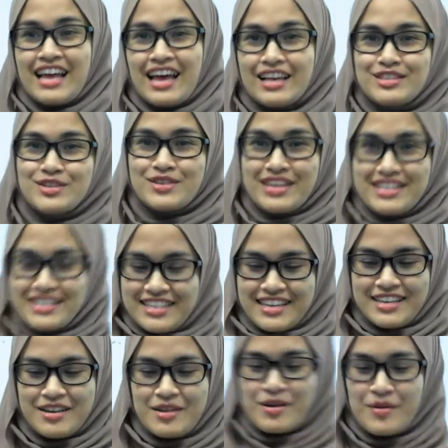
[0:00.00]
As you can
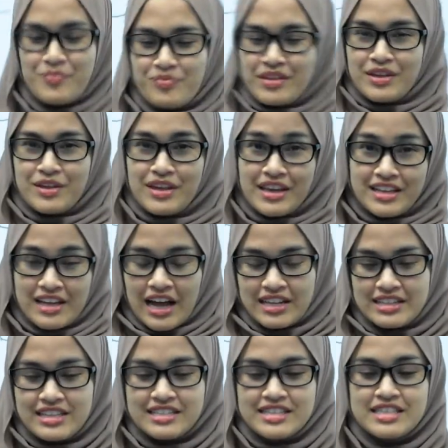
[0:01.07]
see,
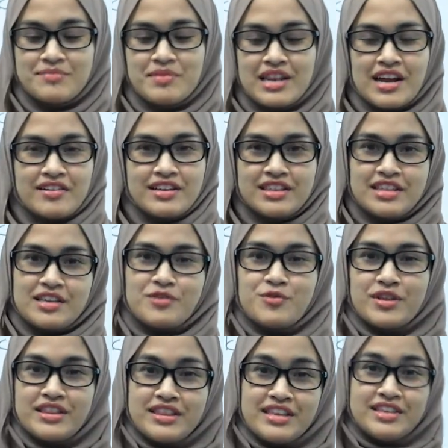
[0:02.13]
the similarity
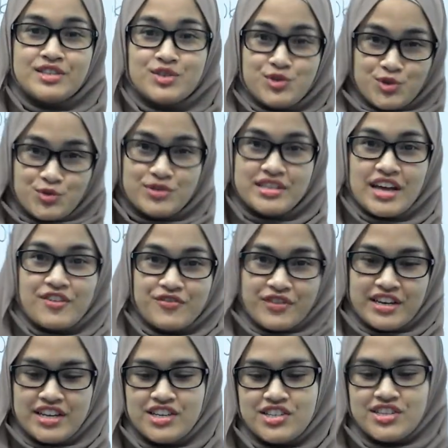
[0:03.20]
with these two
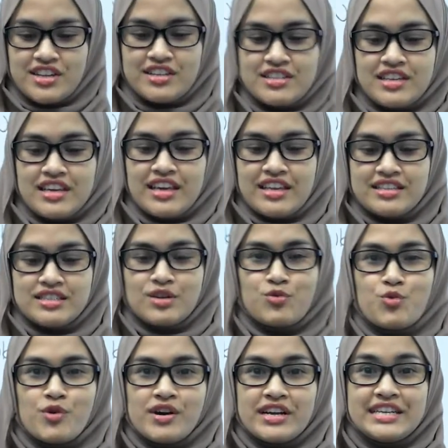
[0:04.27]
definitions is the
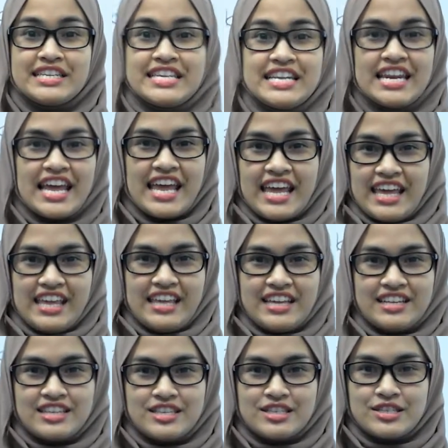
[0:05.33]
word delay.
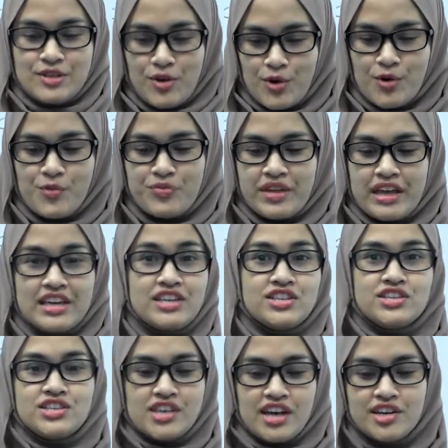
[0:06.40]
So
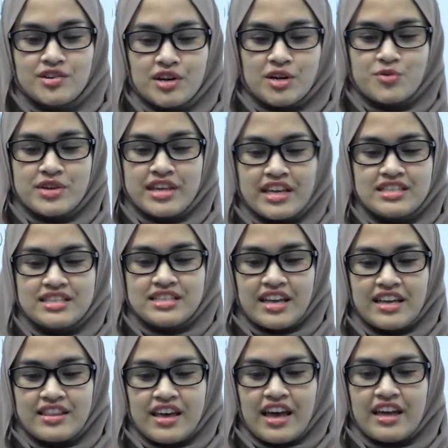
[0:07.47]
in general, we can
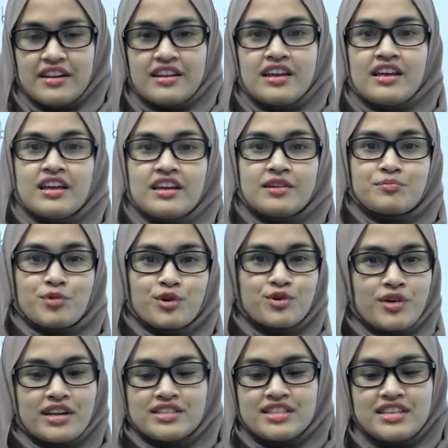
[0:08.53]
say that
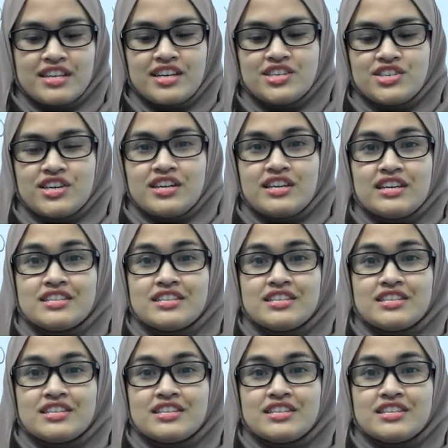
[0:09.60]
procrastination